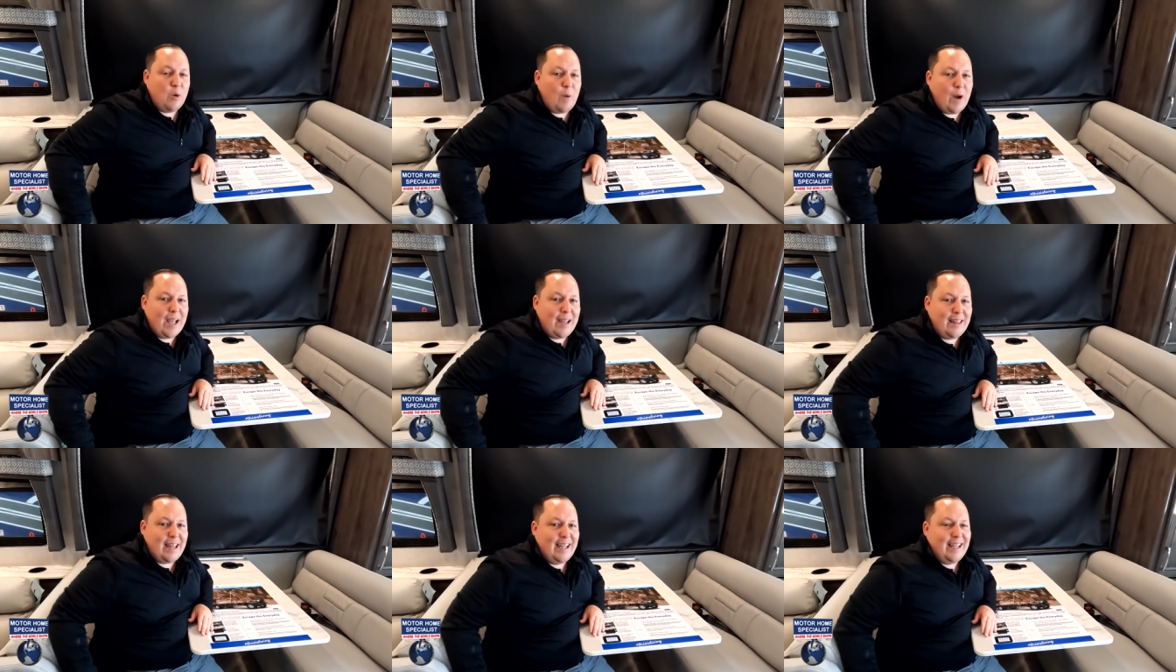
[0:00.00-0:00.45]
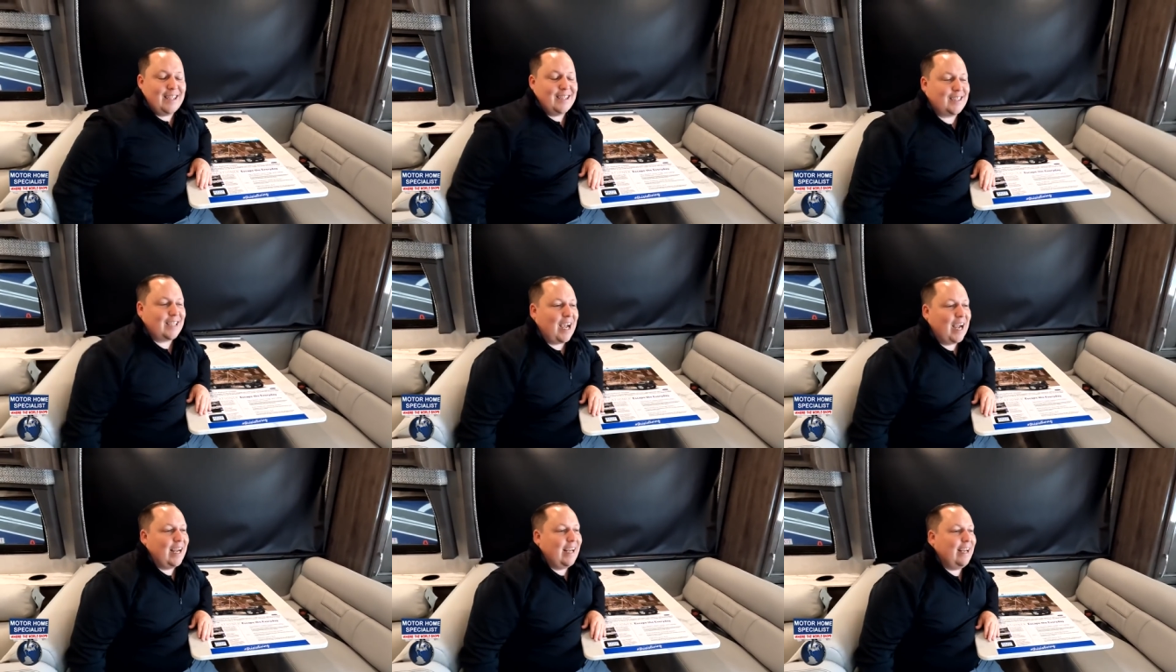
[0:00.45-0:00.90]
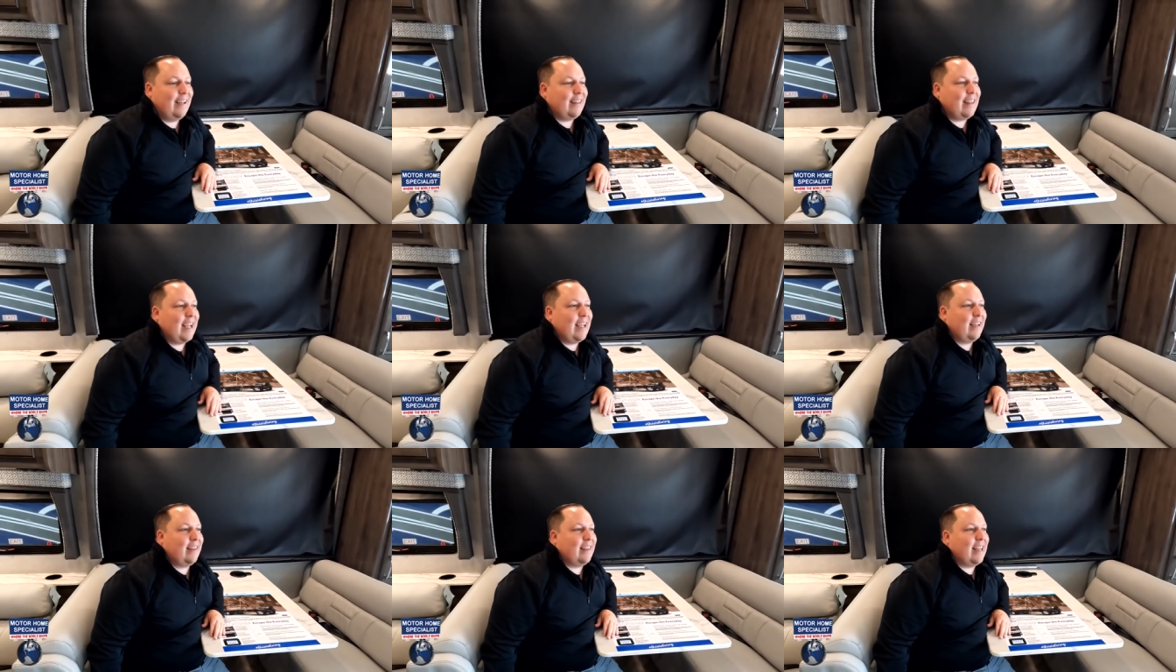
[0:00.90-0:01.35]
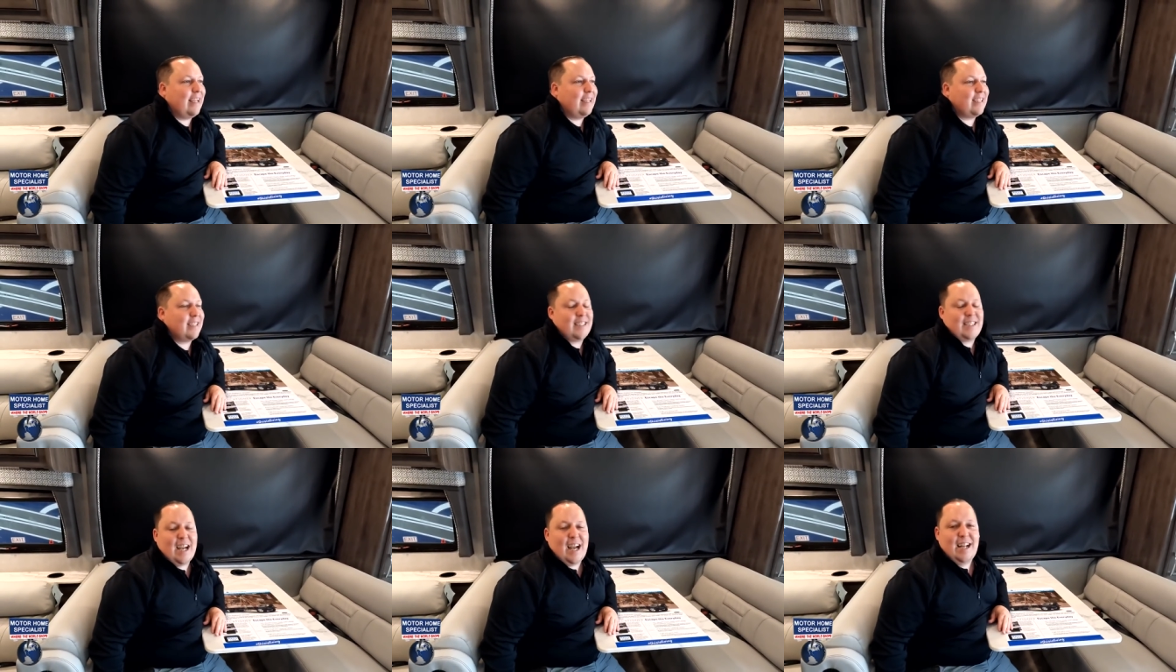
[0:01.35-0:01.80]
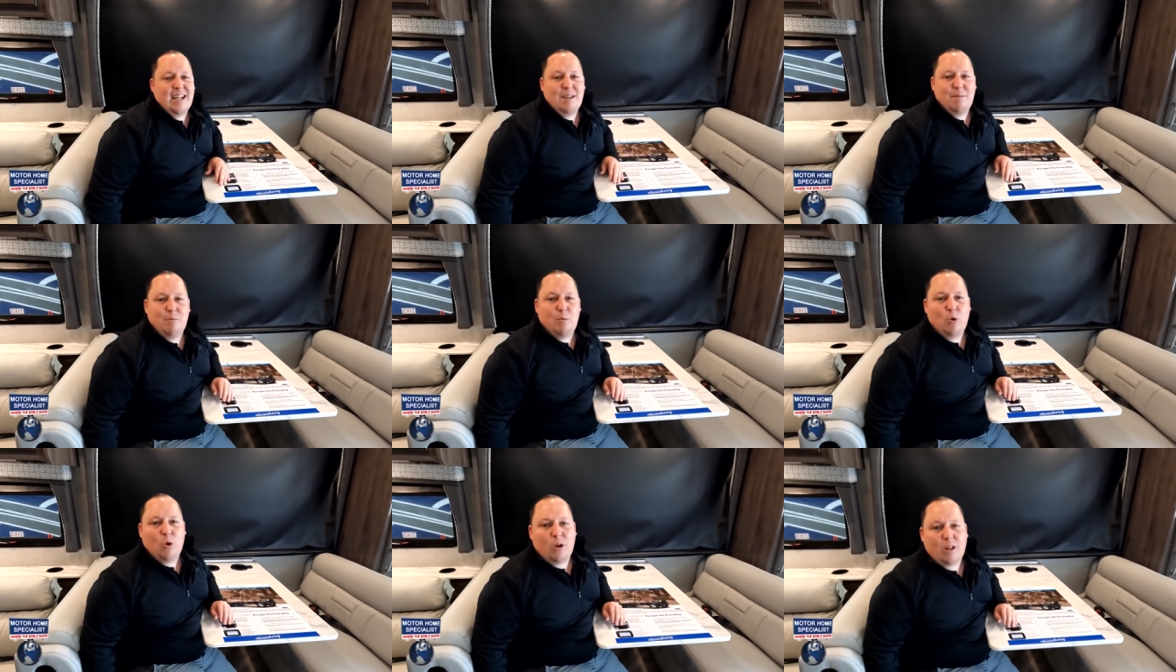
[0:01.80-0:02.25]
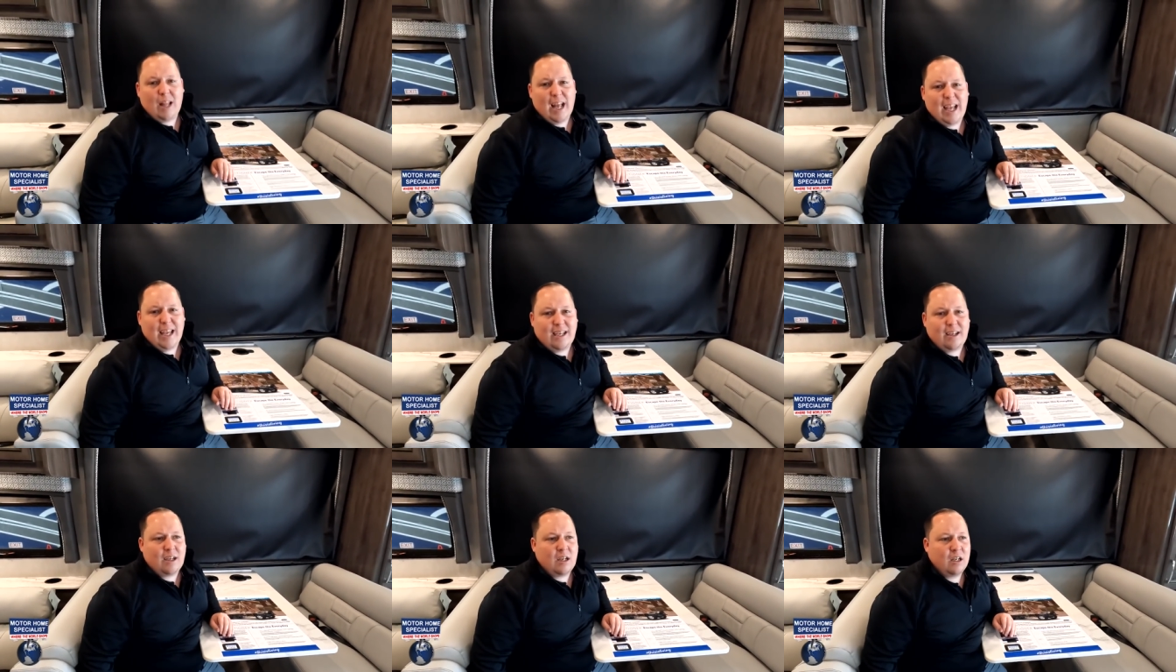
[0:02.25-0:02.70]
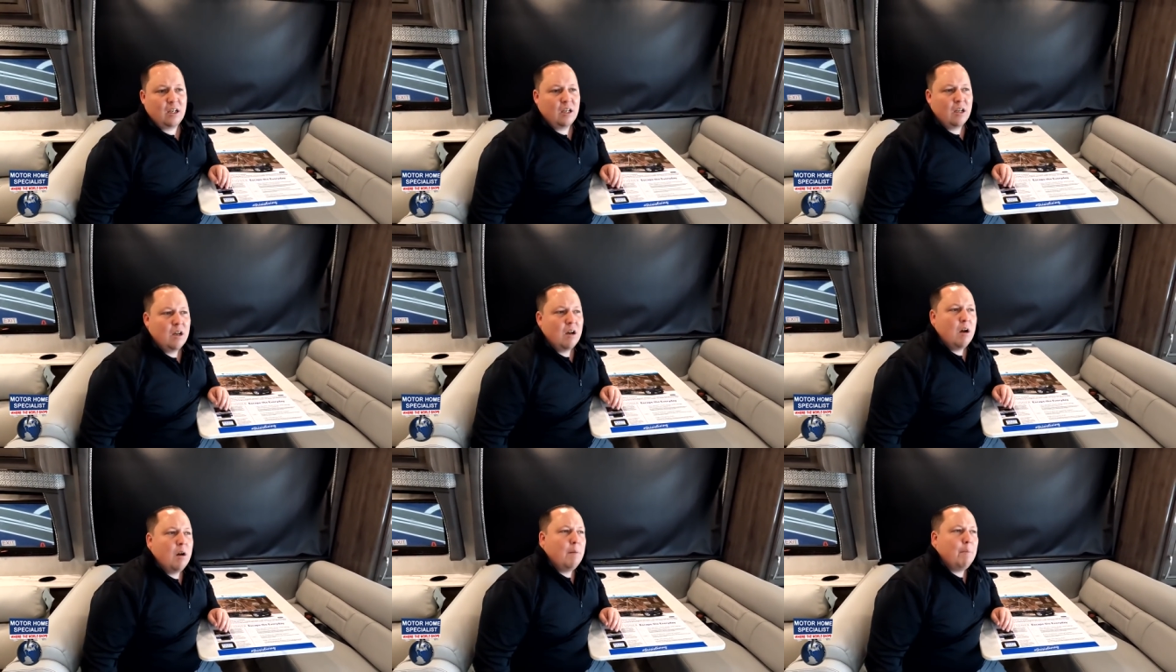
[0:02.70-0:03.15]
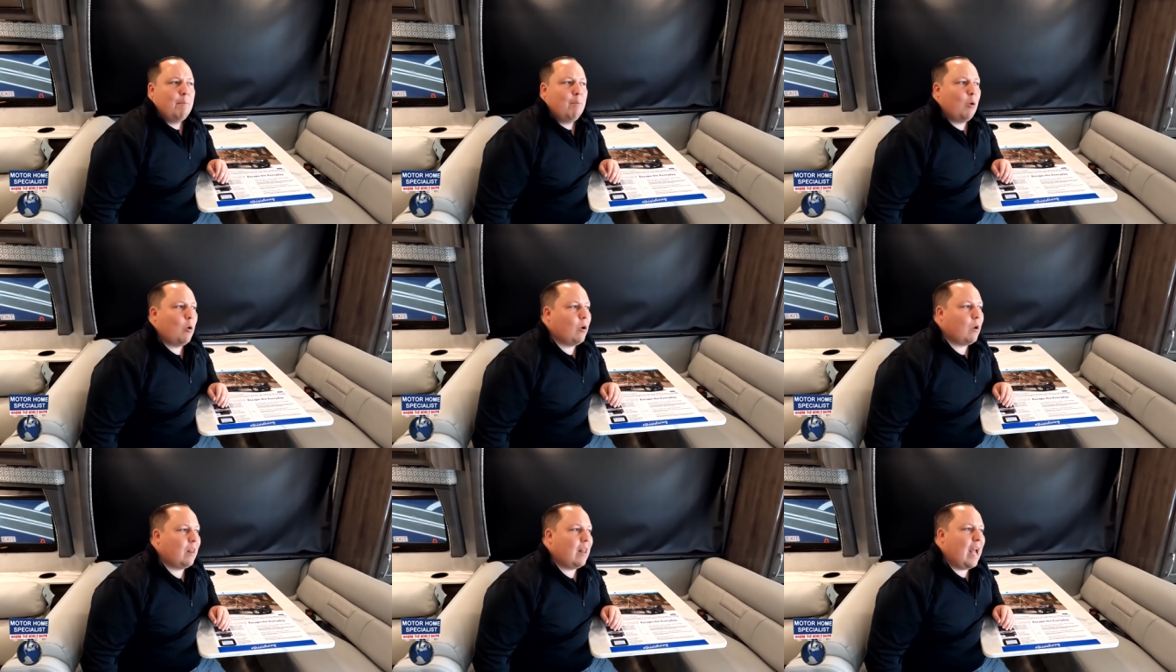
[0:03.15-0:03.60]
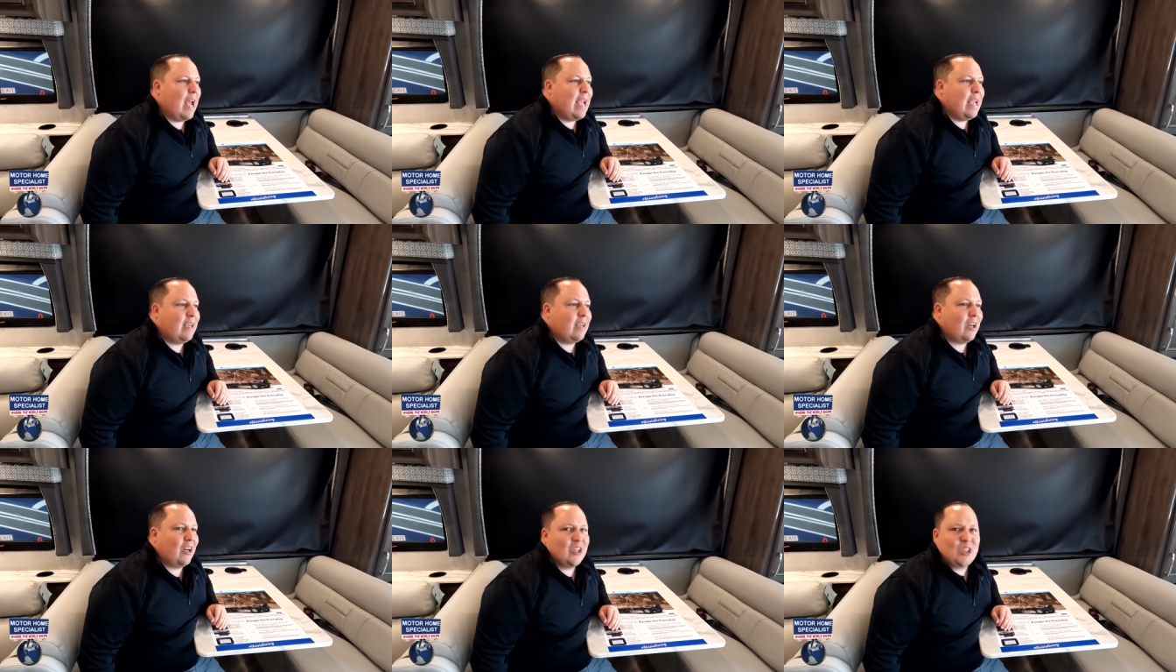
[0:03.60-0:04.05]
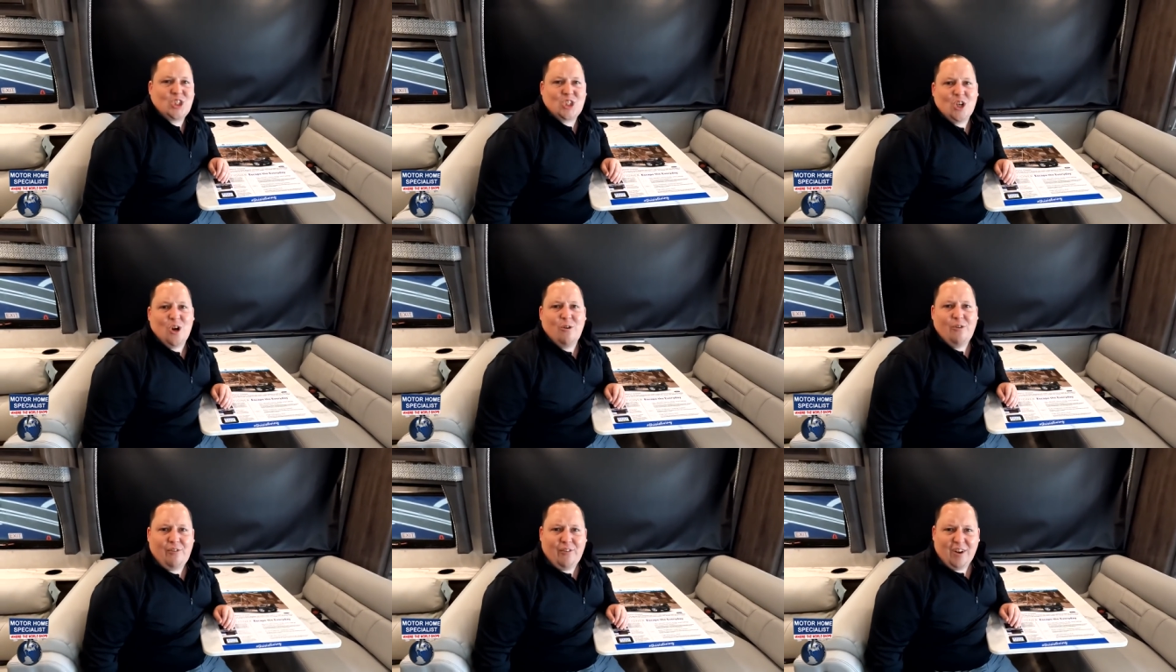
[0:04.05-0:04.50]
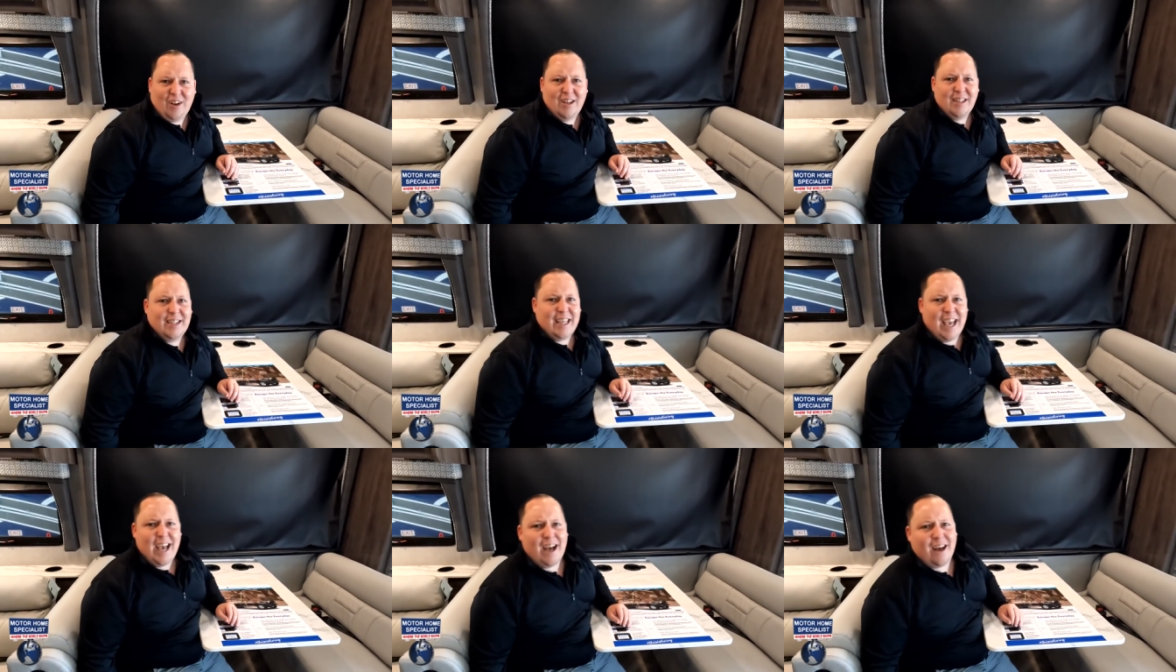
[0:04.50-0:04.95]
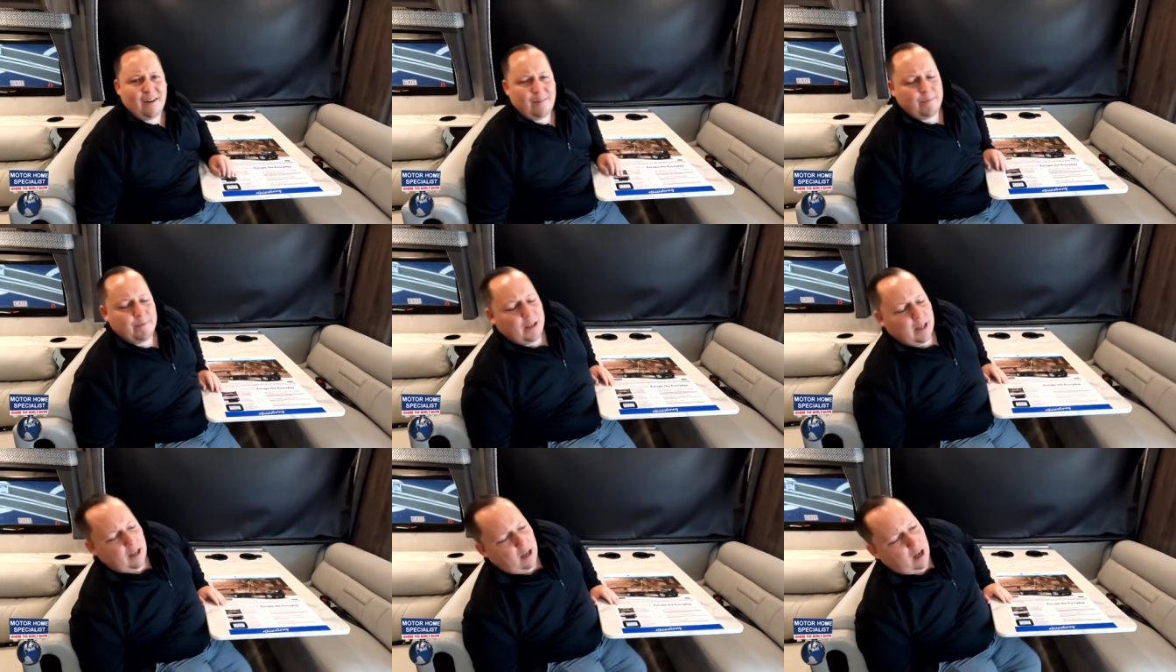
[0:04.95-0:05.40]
the way they design it. They they design it more like more like a, a sofa. sofa. Yeah. yeah.